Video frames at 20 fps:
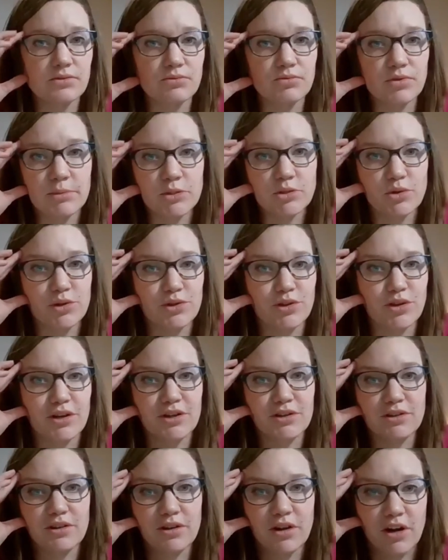
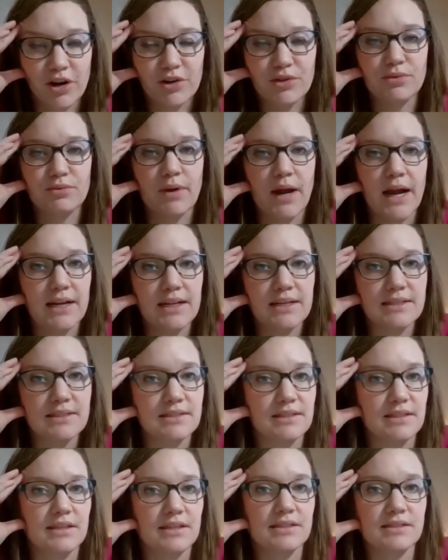rheumatoid
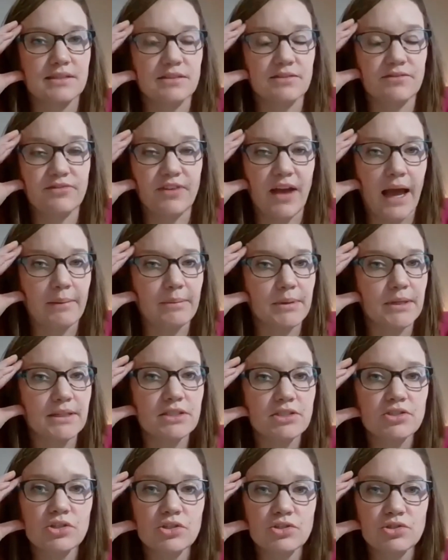arthritis is
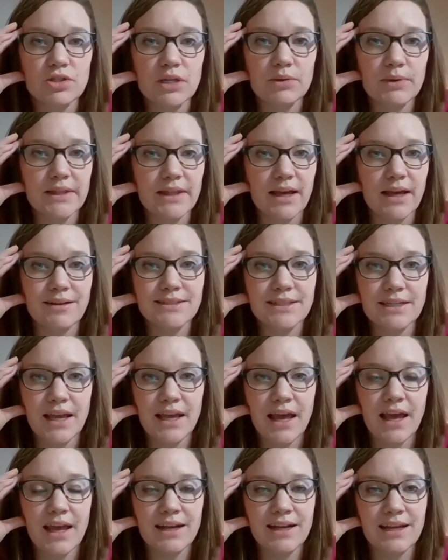fabulous to treat with
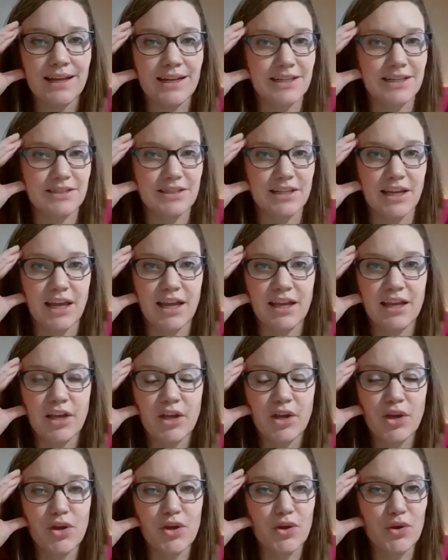LDN. It is a
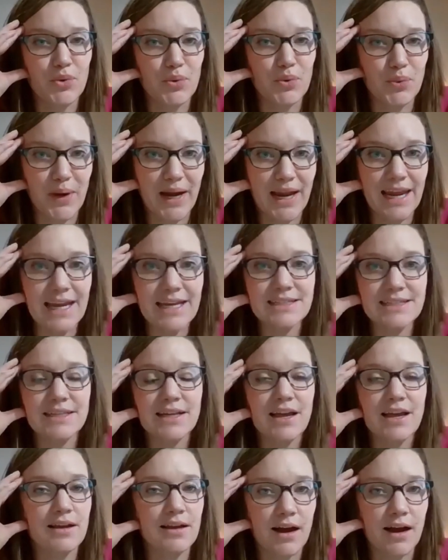great
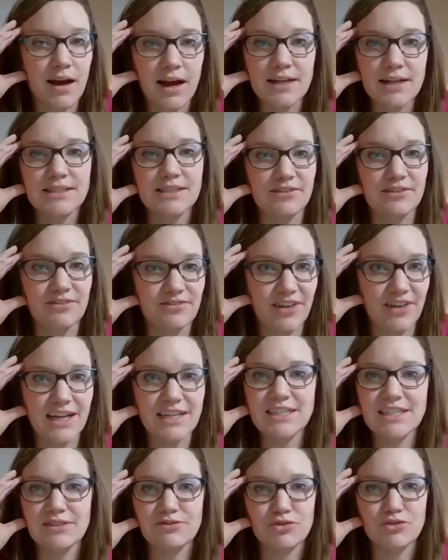
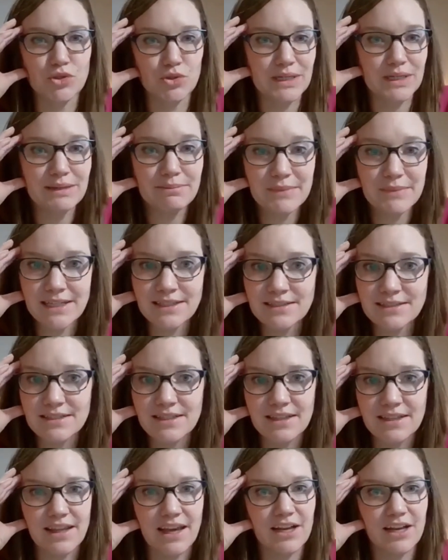cost-effective treatment
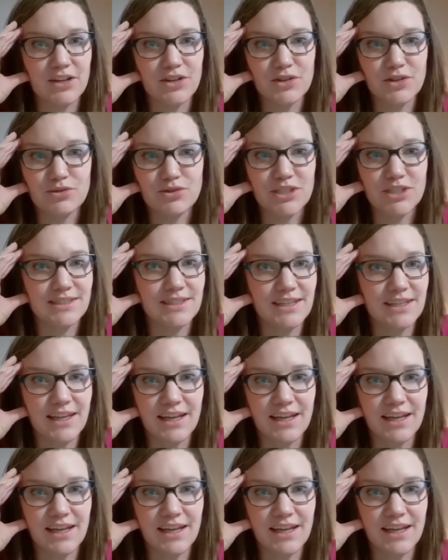that the